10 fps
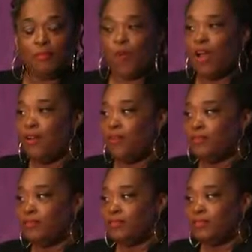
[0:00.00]
Well,
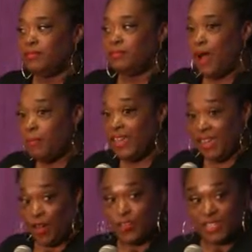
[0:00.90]
public
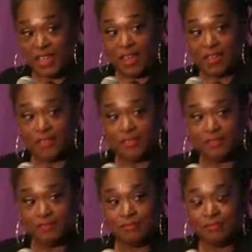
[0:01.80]
health says
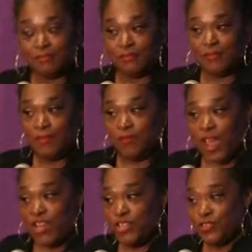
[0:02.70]

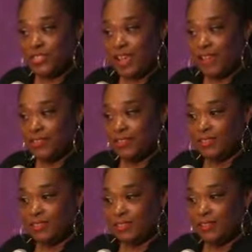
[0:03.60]
vaginal sex
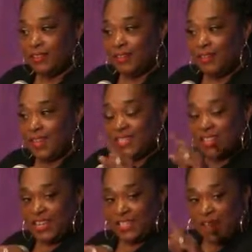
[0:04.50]
is
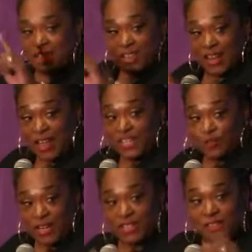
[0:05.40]
a less
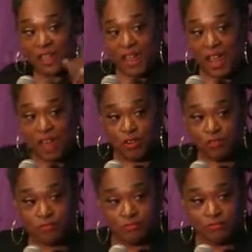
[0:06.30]
risk than anal.